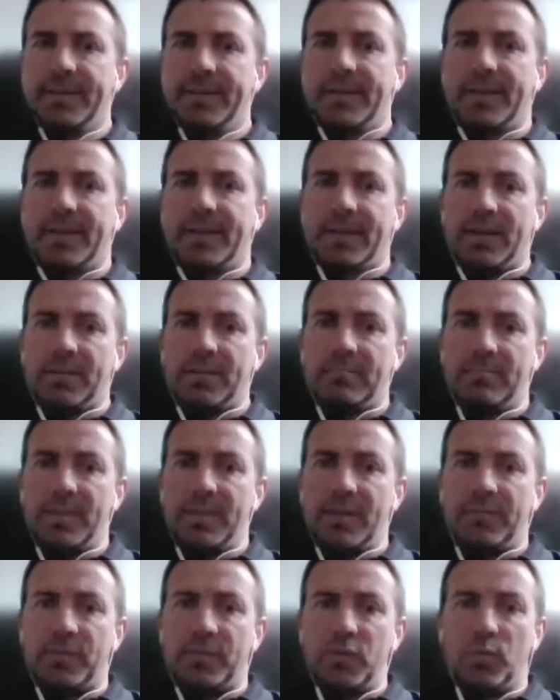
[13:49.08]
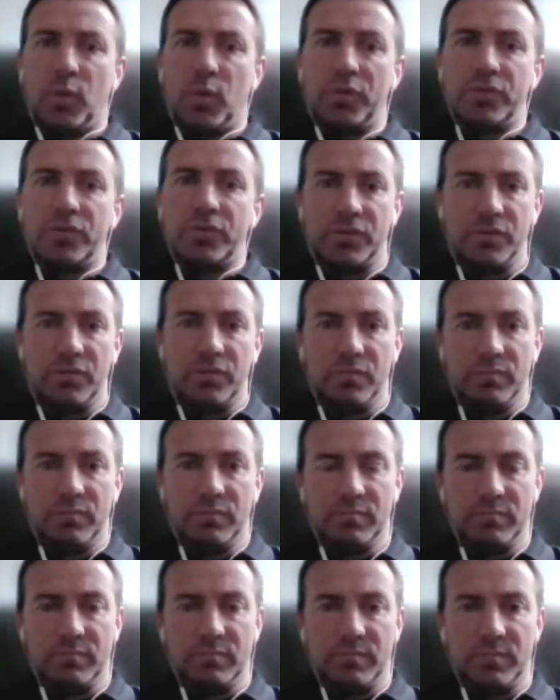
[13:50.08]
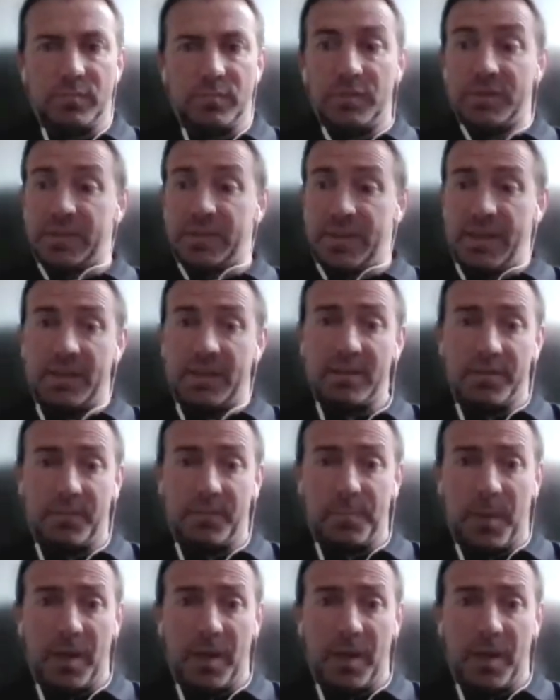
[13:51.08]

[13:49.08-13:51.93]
If you want to take the